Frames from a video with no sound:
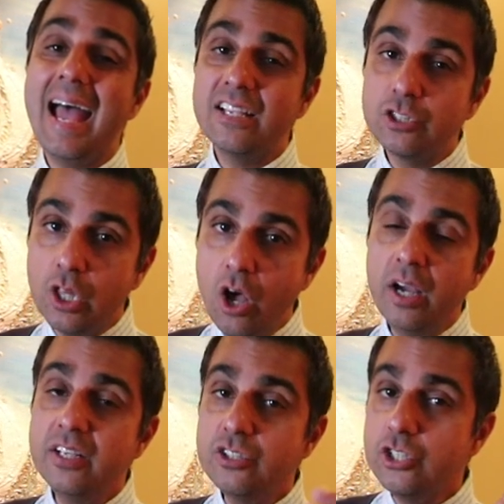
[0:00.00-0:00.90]
As
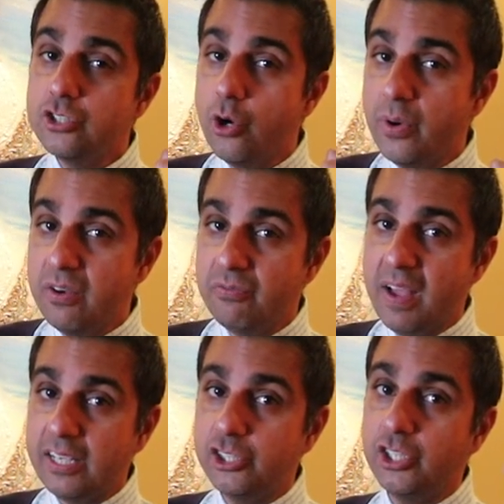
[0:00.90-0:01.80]
long as there's no
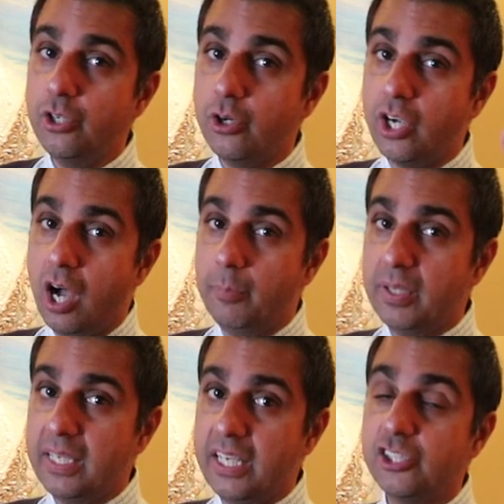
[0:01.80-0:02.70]
infection or
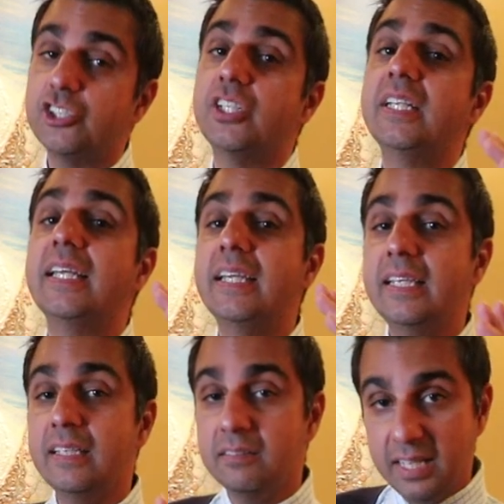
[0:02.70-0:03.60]
complication,
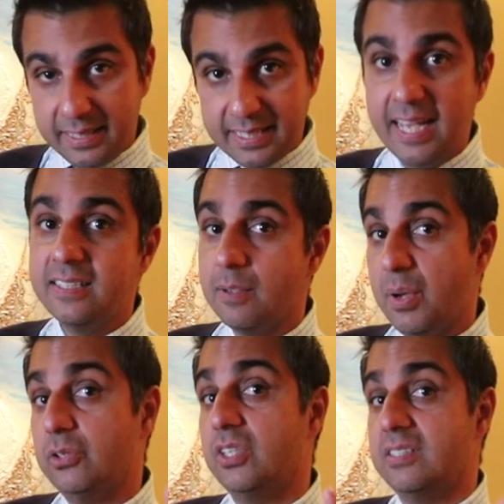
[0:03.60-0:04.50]
it takes
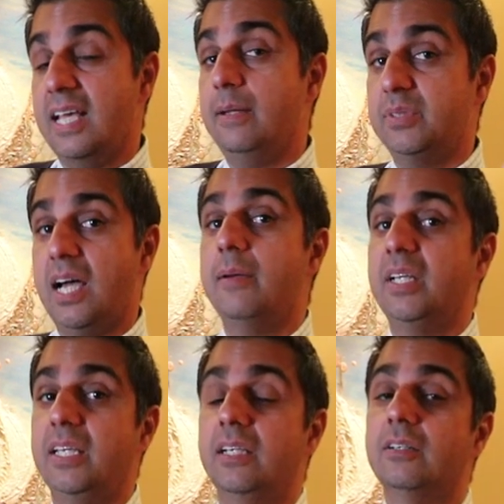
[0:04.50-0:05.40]
about the same time
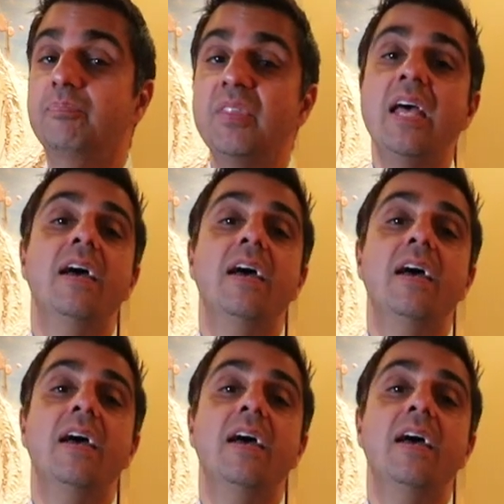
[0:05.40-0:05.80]
to heal.